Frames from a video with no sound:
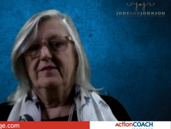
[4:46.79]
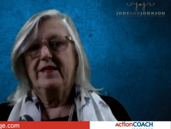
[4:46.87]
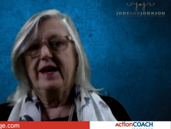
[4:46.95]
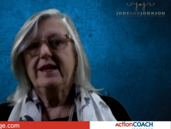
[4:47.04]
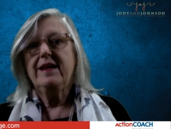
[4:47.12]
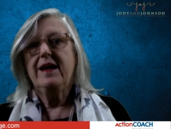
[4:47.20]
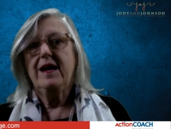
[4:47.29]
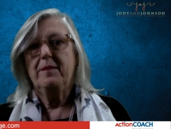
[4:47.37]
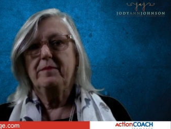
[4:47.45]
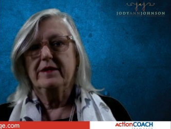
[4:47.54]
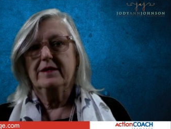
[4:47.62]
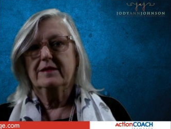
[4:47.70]
That
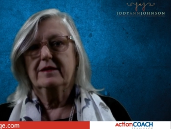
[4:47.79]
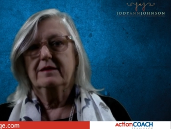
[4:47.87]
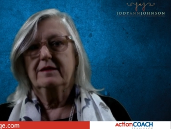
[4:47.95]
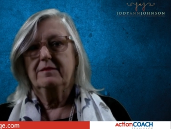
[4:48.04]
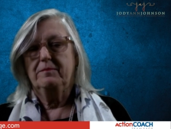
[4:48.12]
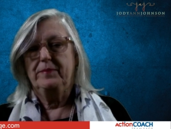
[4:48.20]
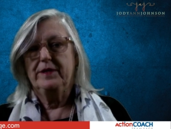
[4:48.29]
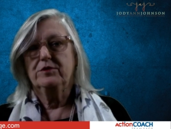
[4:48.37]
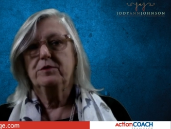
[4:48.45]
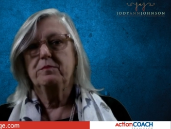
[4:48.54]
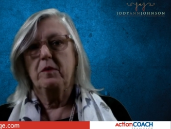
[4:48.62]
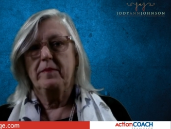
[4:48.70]
habit
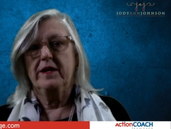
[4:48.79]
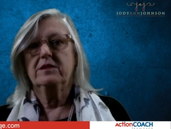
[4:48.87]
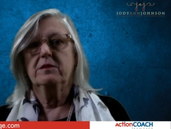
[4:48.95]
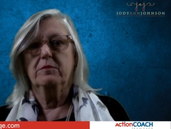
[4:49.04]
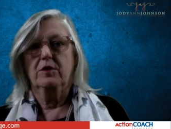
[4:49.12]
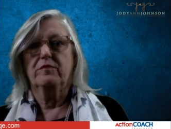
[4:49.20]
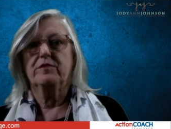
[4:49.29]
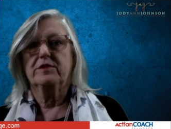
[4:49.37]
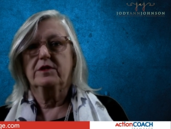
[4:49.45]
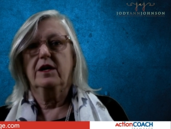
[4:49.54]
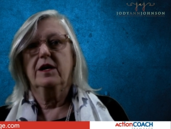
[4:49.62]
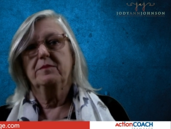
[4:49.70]
builds momentum over
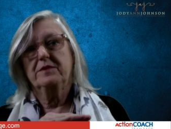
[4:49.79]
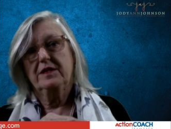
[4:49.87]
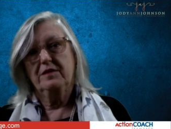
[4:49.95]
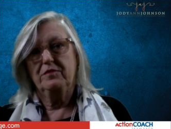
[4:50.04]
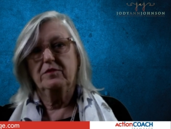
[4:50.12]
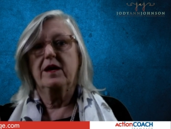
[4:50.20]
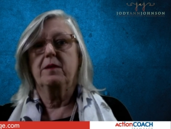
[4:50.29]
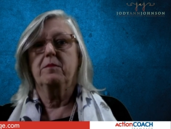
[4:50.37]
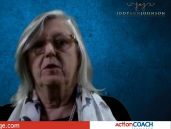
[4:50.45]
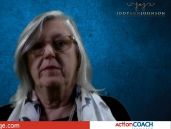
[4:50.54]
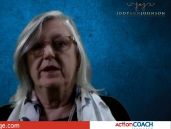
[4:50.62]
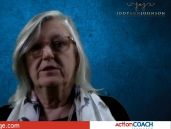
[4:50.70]
time to give you that
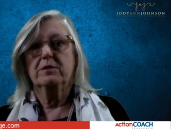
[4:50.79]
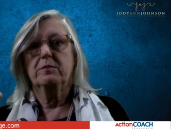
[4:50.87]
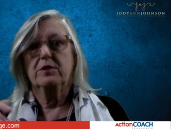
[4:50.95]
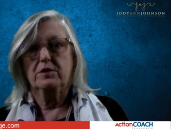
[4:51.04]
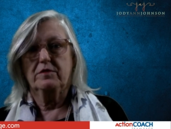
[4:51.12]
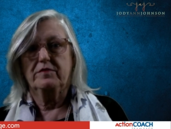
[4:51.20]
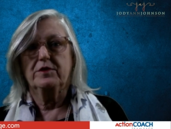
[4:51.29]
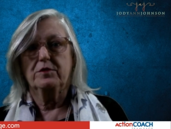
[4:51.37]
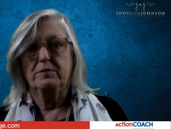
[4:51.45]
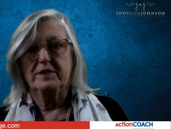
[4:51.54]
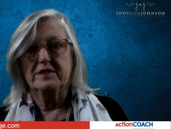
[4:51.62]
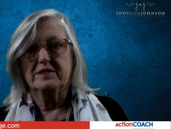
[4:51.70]
momentum curve in your
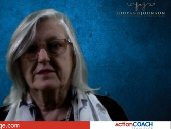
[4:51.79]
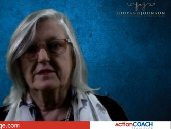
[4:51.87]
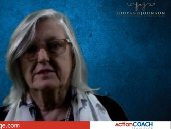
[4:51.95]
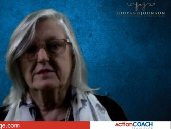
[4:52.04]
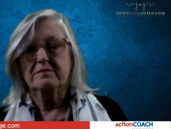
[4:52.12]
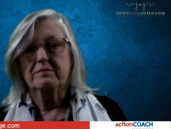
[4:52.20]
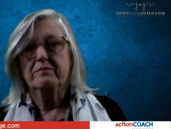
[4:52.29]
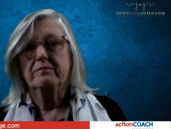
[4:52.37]
business.